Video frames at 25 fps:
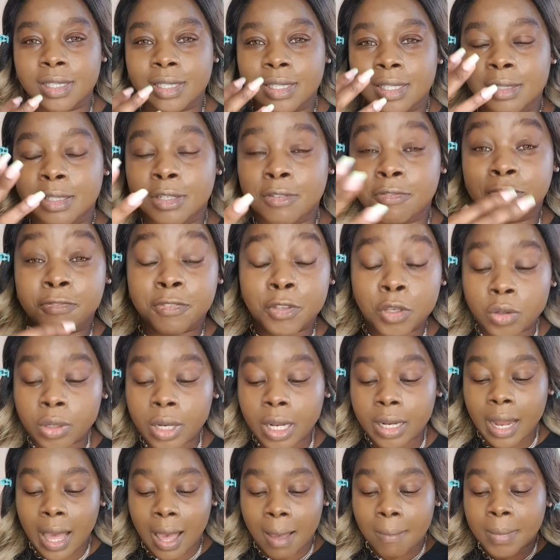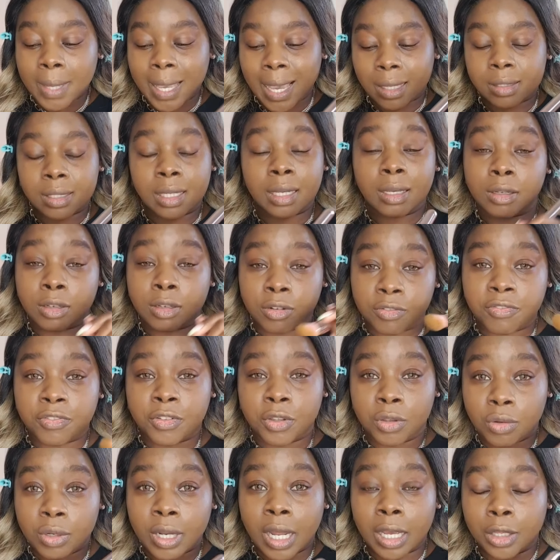The view that I'm getting and the
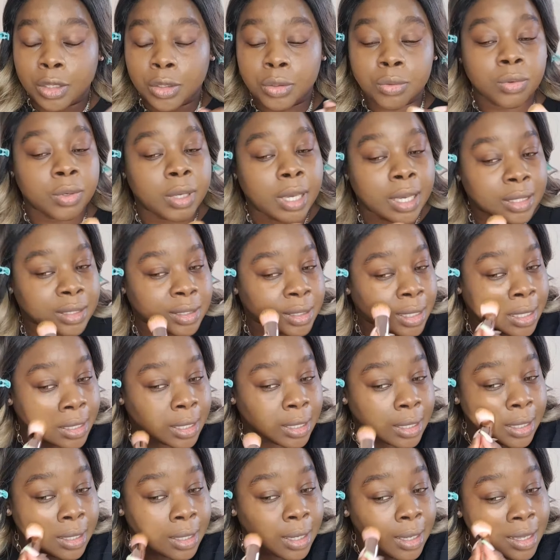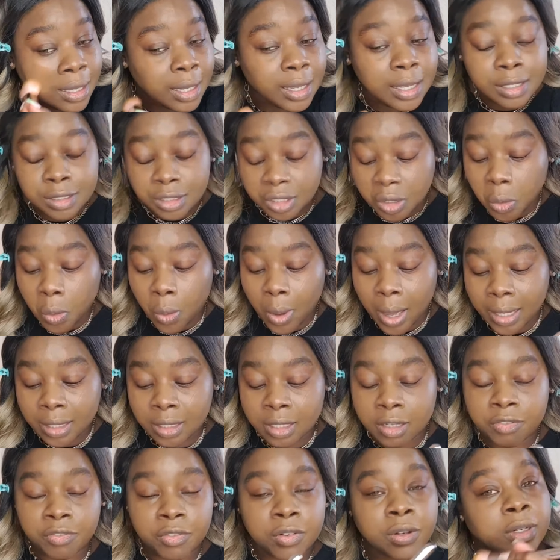view that you're getting is quite
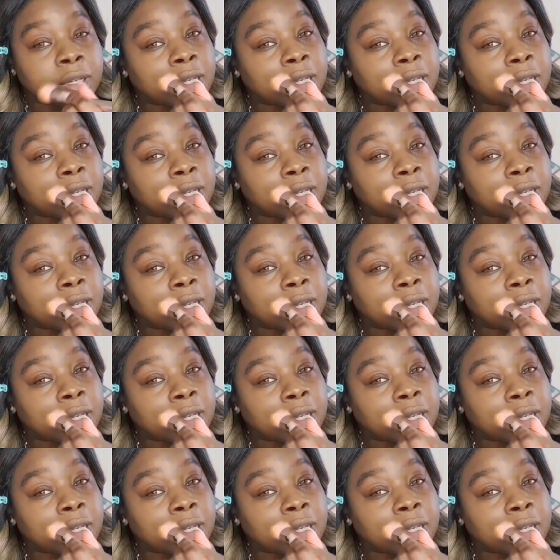different.